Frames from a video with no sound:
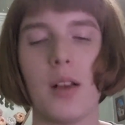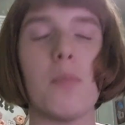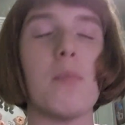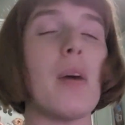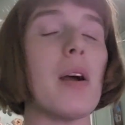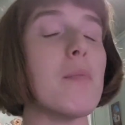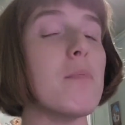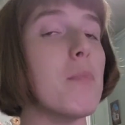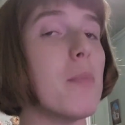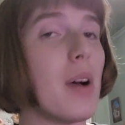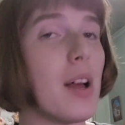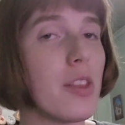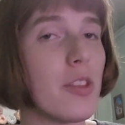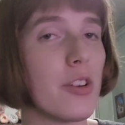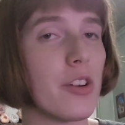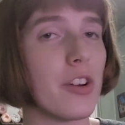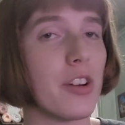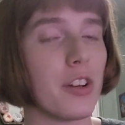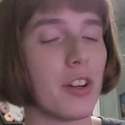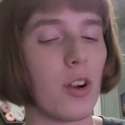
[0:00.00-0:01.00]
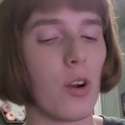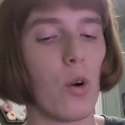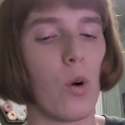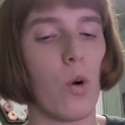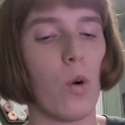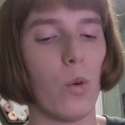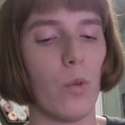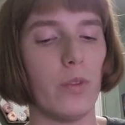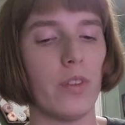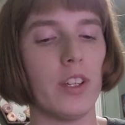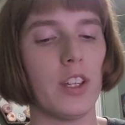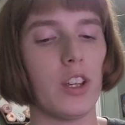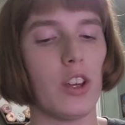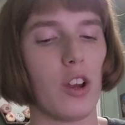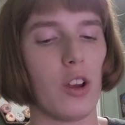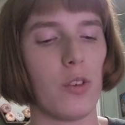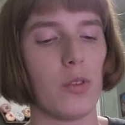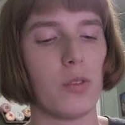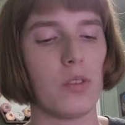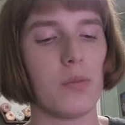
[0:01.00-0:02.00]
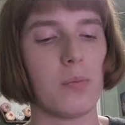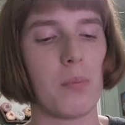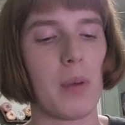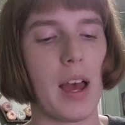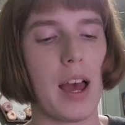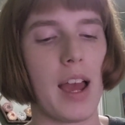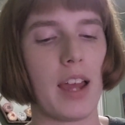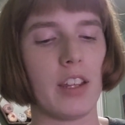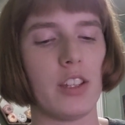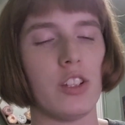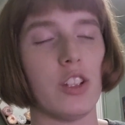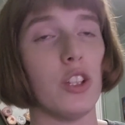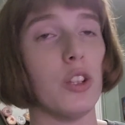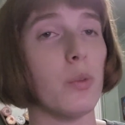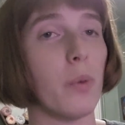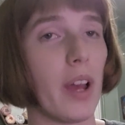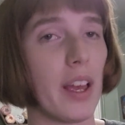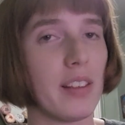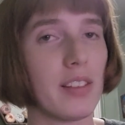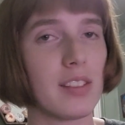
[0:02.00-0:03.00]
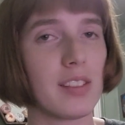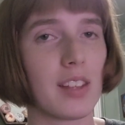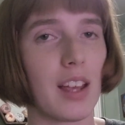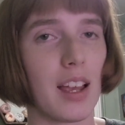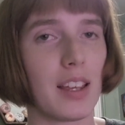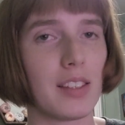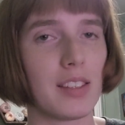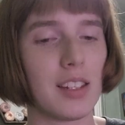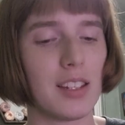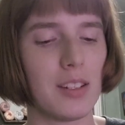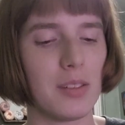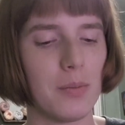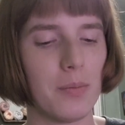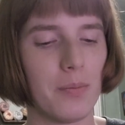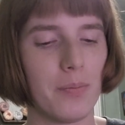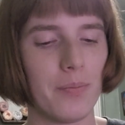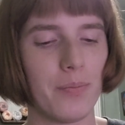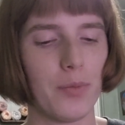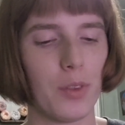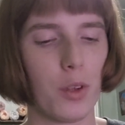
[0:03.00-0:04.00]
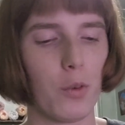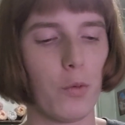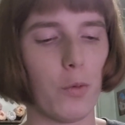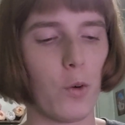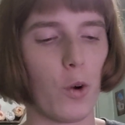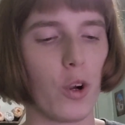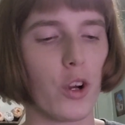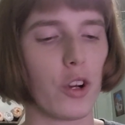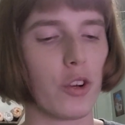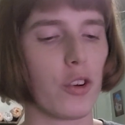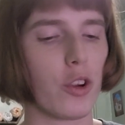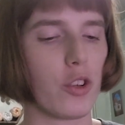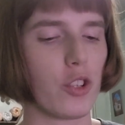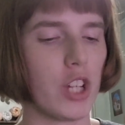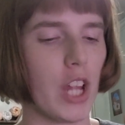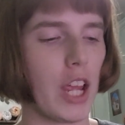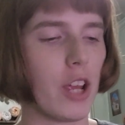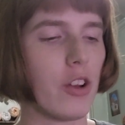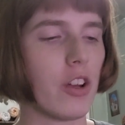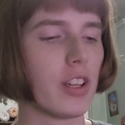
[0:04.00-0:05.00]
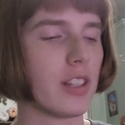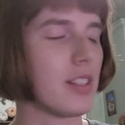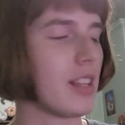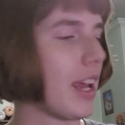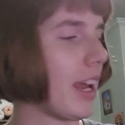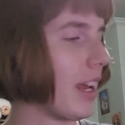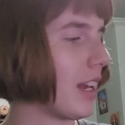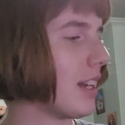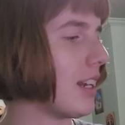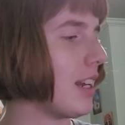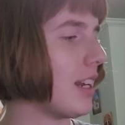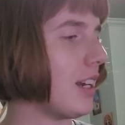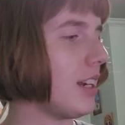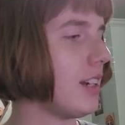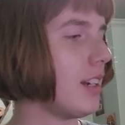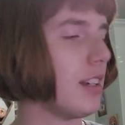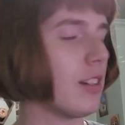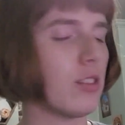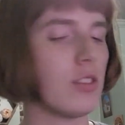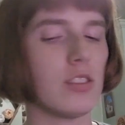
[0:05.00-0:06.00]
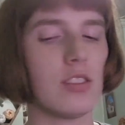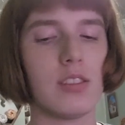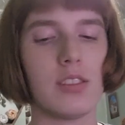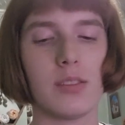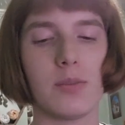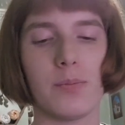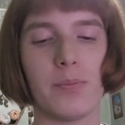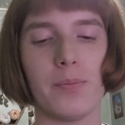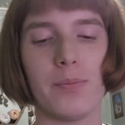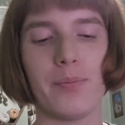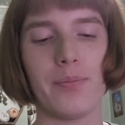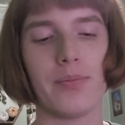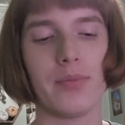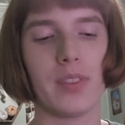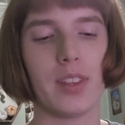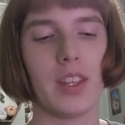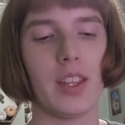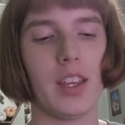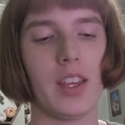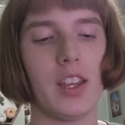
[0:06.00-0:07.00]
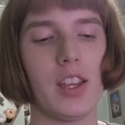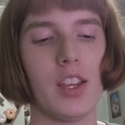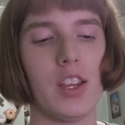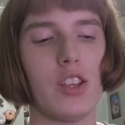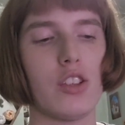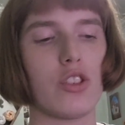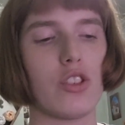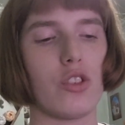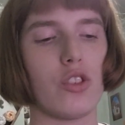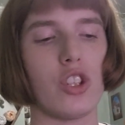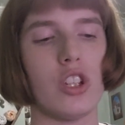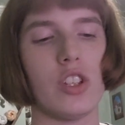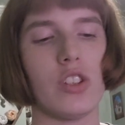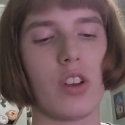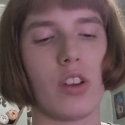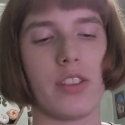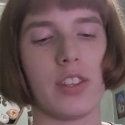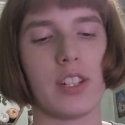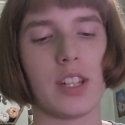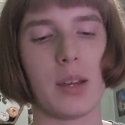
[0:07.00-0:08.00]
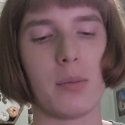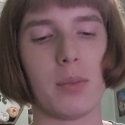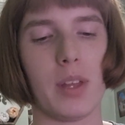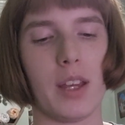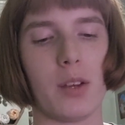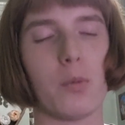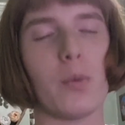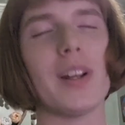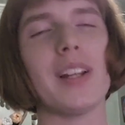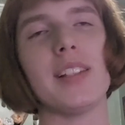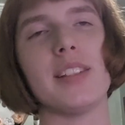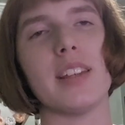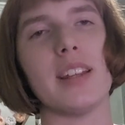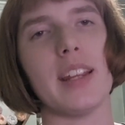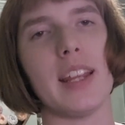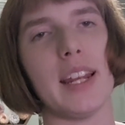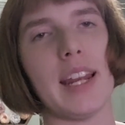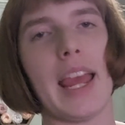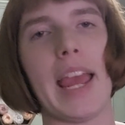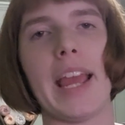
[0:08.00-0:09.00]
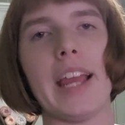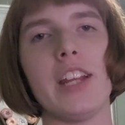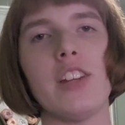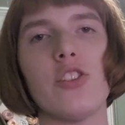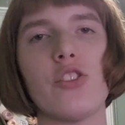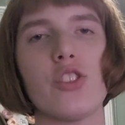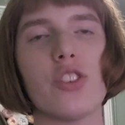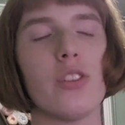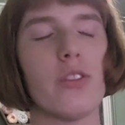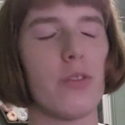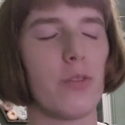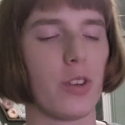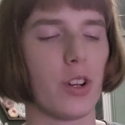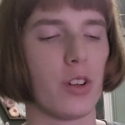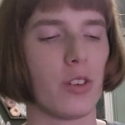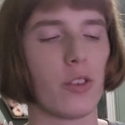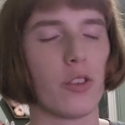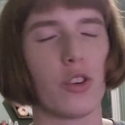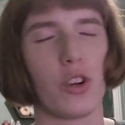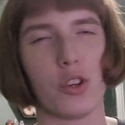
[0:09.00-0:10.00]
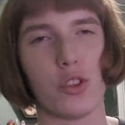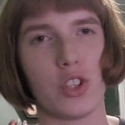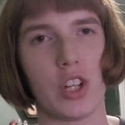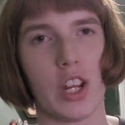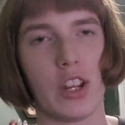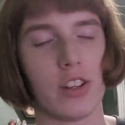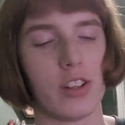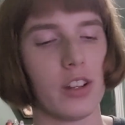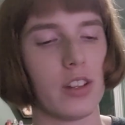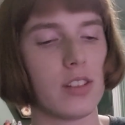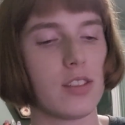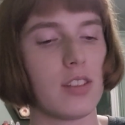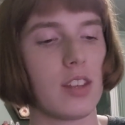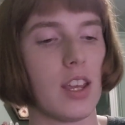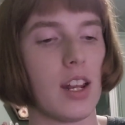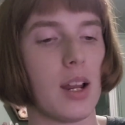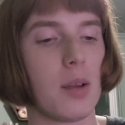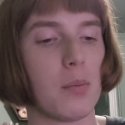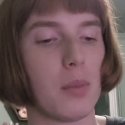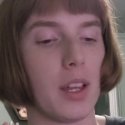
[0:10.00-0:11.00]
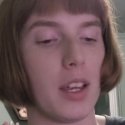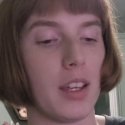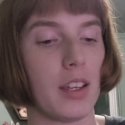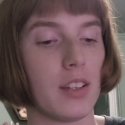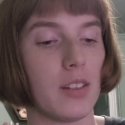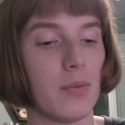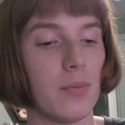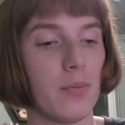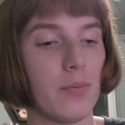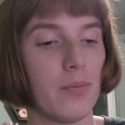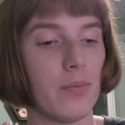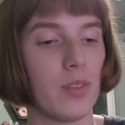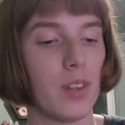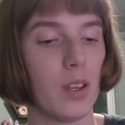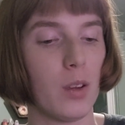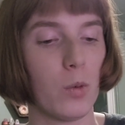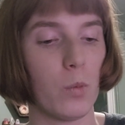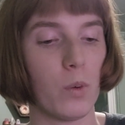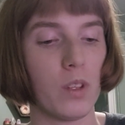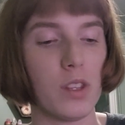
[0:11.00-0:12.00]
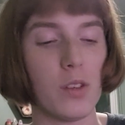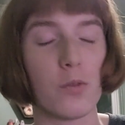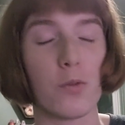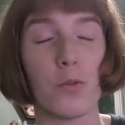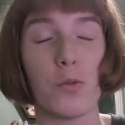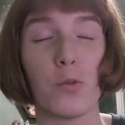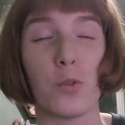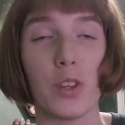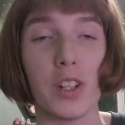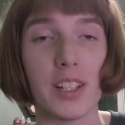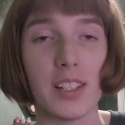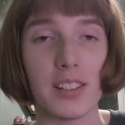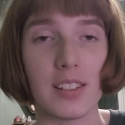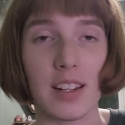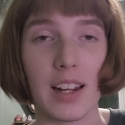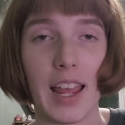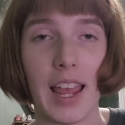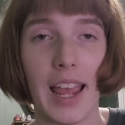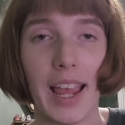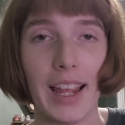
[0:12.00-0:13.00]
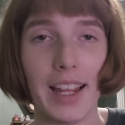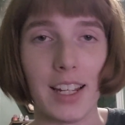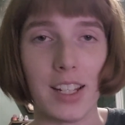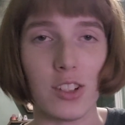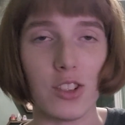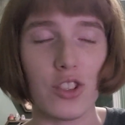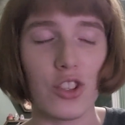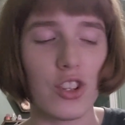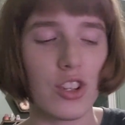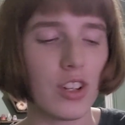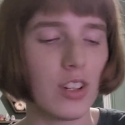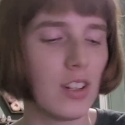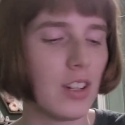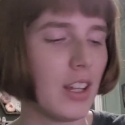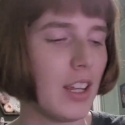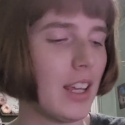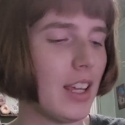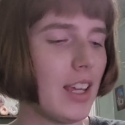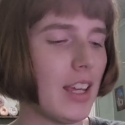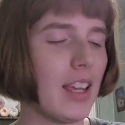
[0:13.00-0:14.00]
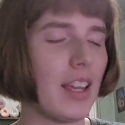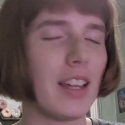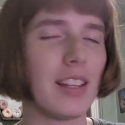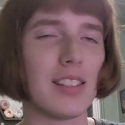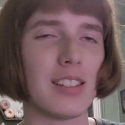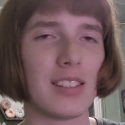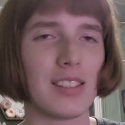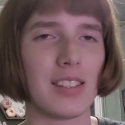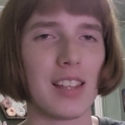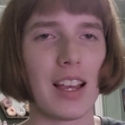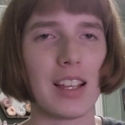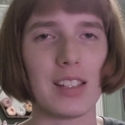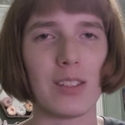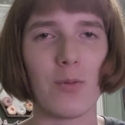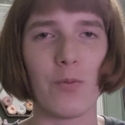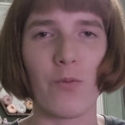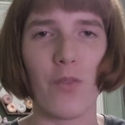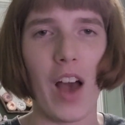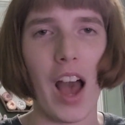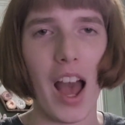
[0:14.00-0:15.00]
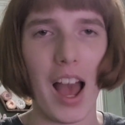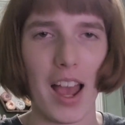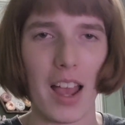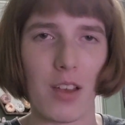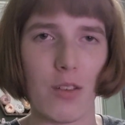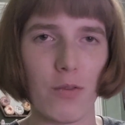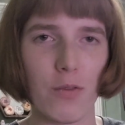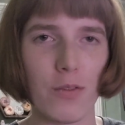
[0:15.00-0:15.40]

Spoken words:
My mother only goes by US sizing for crochet hooks and knitting needles. So she's all the time like, what is it, an H for crochet hooks? And I'm like, what the freak is an H? It's a size 5.